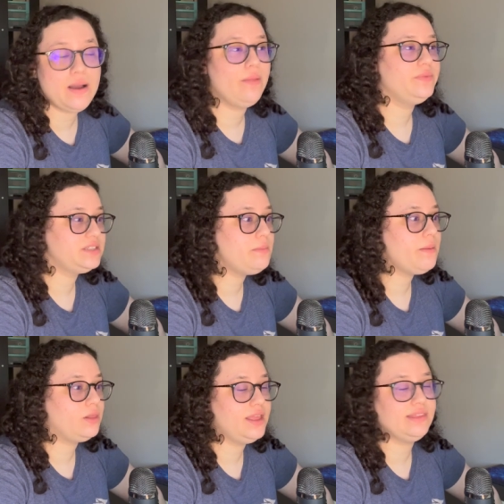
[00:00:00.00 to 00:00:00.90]
well, some
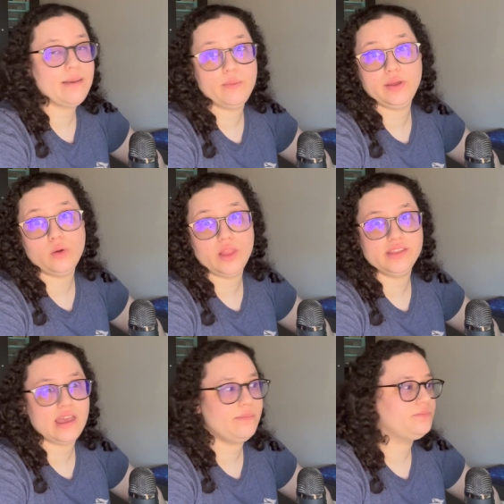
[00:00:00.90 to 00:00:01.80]
people like that, but we don't
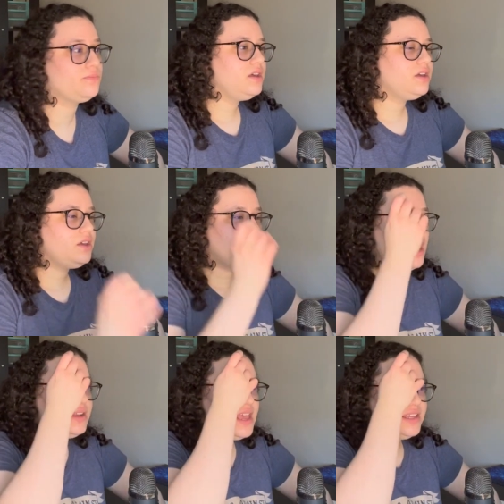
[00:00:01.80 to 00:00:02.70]
like them.
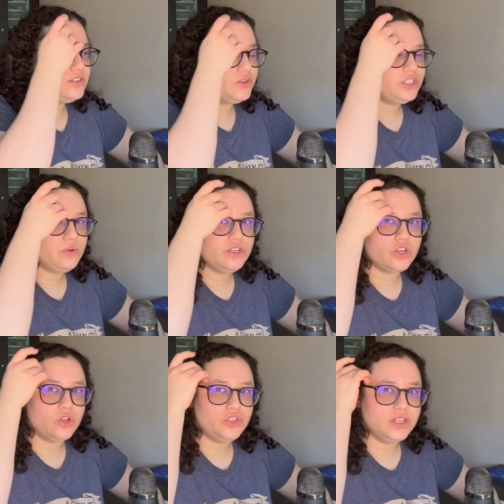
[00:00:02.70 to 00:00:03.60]
Kanye is also
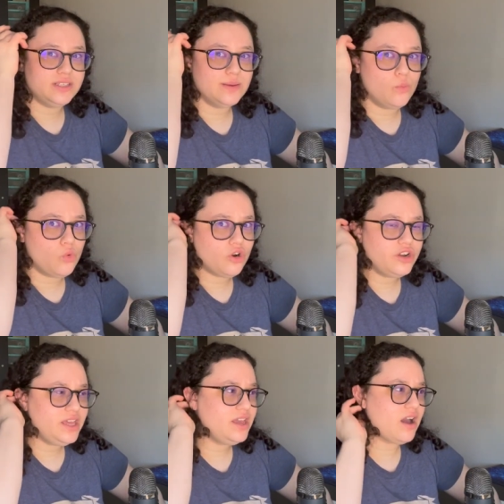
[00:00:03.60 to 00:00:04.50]
indulged in some
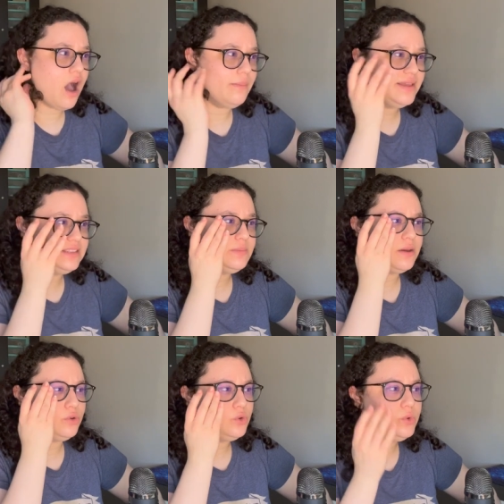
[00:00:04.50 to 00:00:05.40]
worrying comments
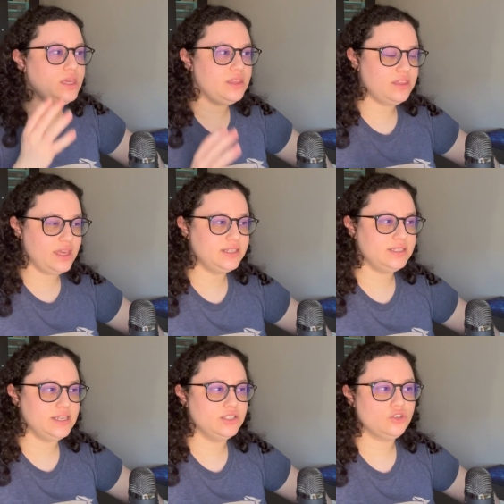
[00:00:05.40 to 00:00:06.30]
about who he thinks
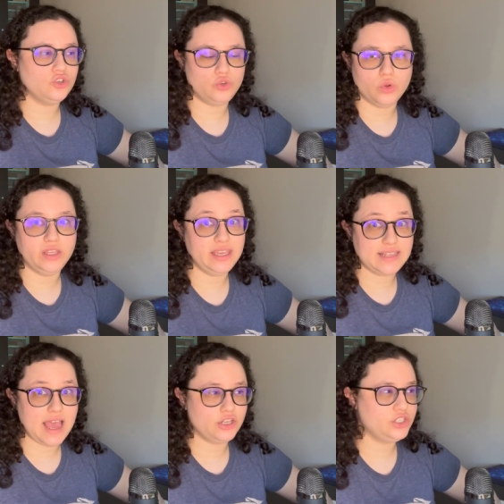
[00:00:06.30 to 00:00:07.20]
is controlling his
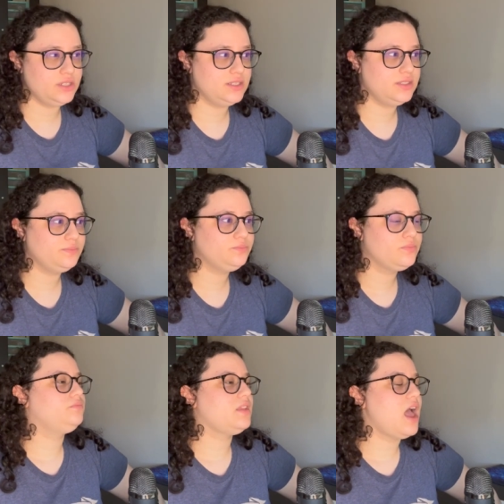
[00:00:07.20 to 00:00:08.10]
actions.
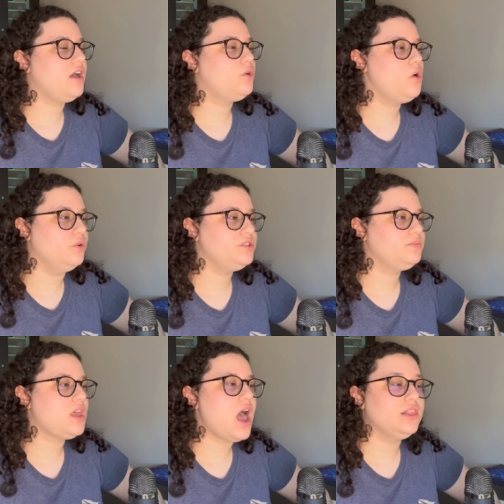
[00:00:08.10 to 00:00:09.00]
Quote,
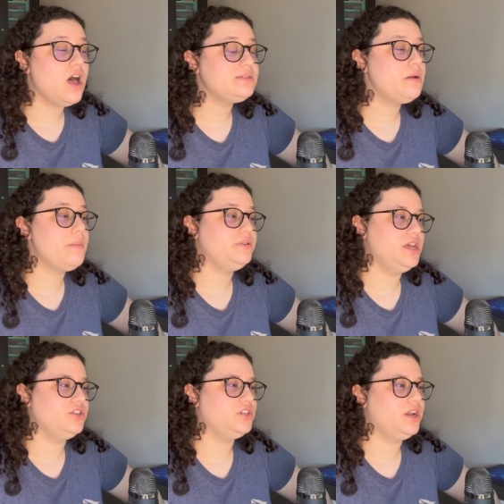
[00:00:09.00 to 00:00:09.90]
I lost my
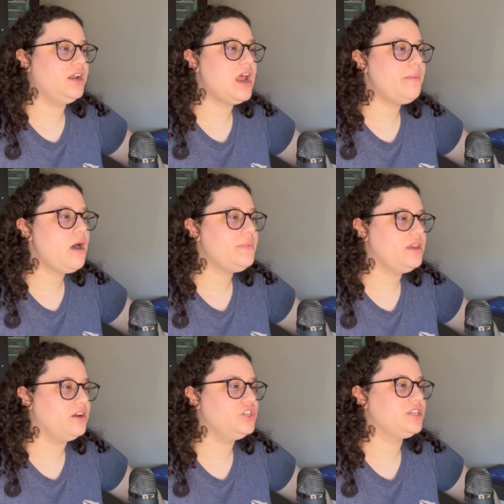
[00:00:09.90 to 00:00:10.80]
reputation, and I'm up
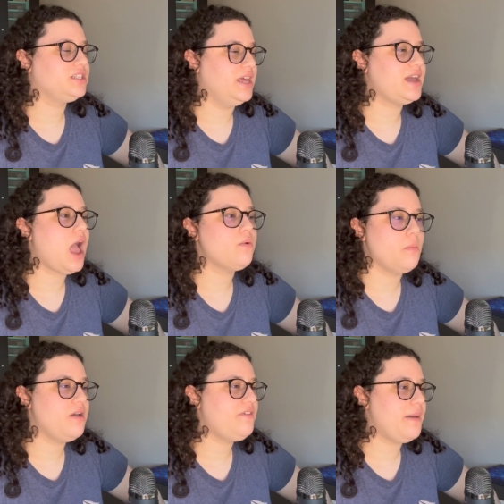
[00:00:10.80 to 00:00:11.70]
here just like I want
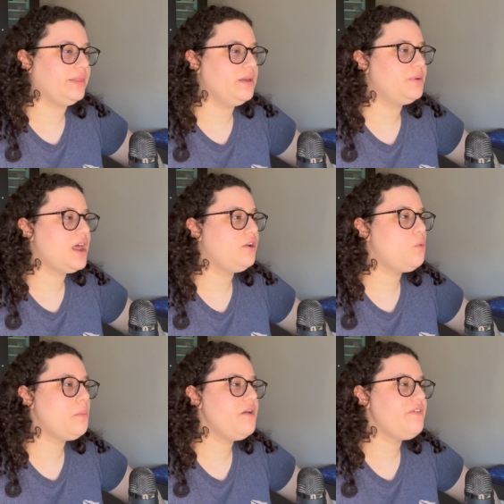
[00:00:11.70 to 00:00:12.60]
my family, but I don't
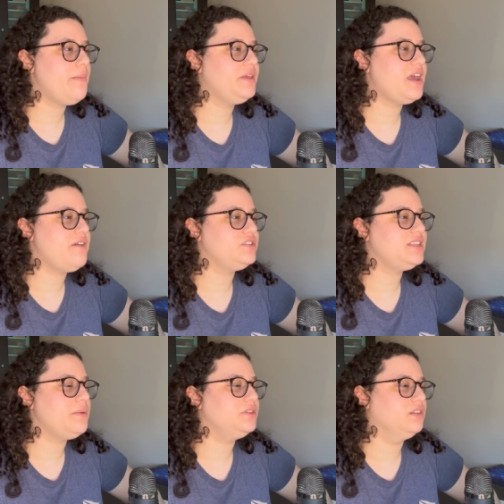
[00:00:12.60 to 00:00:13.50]
want my family to have to
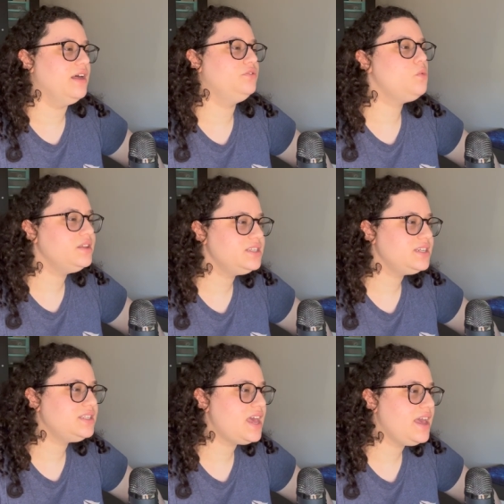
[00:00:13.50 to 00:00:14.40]
say what the left wants it to
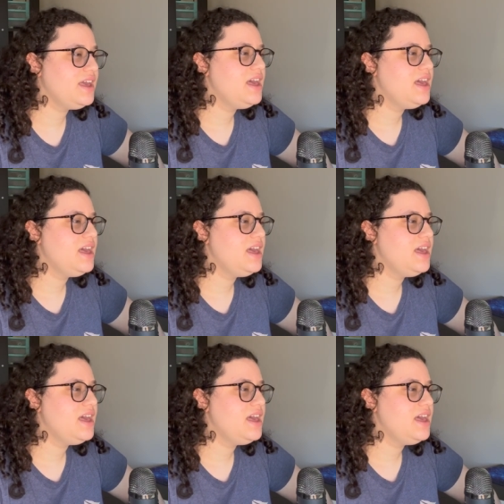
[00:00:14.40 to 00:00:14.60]
say,